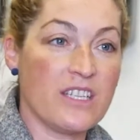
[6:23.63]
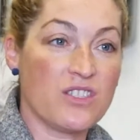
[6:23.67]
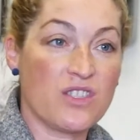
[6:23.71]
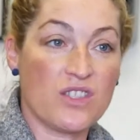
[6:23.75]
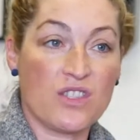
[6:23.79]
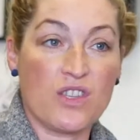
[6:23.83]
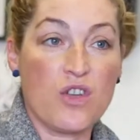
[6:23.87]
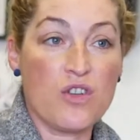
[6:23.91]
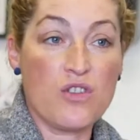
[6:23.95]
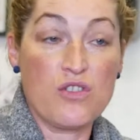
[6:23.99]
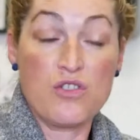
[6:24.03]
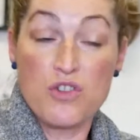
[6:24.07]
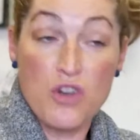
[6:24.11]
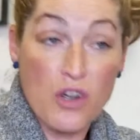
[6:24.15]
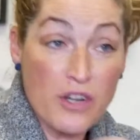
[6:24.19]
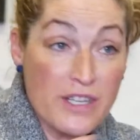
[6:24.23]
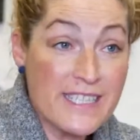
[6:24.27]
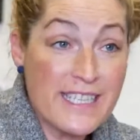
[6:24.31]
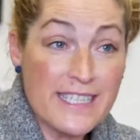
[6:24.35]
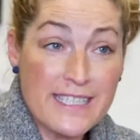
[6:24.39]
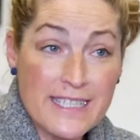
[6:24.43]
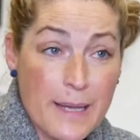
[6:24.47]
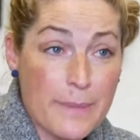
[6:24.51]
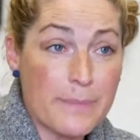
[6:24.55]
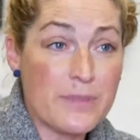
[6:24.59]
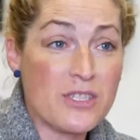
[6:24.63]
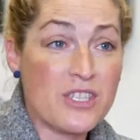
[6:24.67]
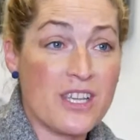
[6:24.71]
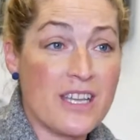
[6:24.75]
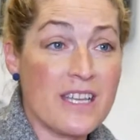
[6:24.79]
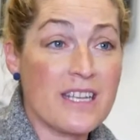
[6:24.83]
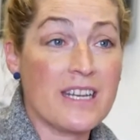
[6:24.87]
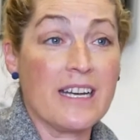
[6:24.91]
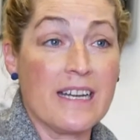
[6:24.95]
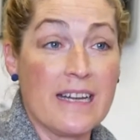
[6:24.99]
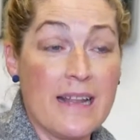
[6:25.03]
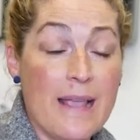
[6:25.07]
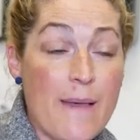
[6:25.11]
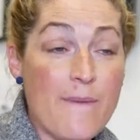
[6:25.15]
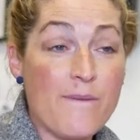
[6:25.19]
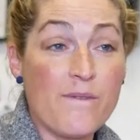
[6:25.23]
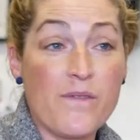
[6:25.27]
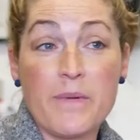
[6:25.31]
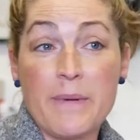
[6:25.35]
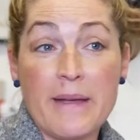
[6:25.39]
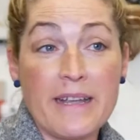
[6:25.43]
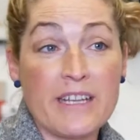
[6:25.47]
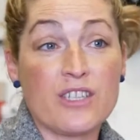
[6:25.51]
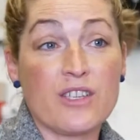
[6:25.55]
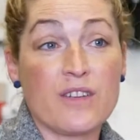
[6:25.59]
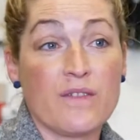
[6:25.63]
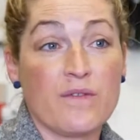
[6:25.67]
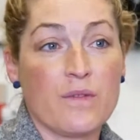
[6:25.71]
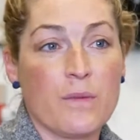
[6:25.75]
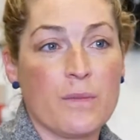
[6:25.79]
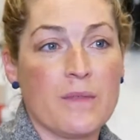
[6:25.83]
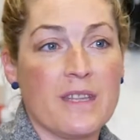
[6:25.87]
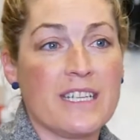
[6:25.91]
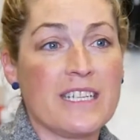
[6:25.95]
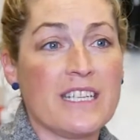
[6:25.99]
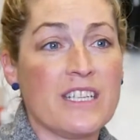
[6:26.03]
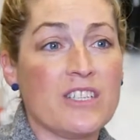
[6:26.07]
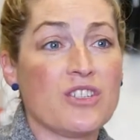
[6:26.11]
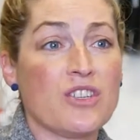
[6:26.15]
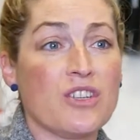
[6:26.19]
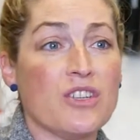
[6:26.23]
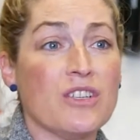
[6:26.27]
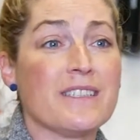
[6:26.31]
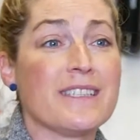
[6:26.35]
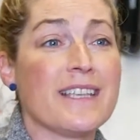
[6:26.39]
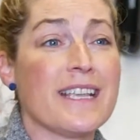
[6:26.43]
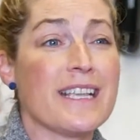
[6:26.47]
so nociception and information from the tissues,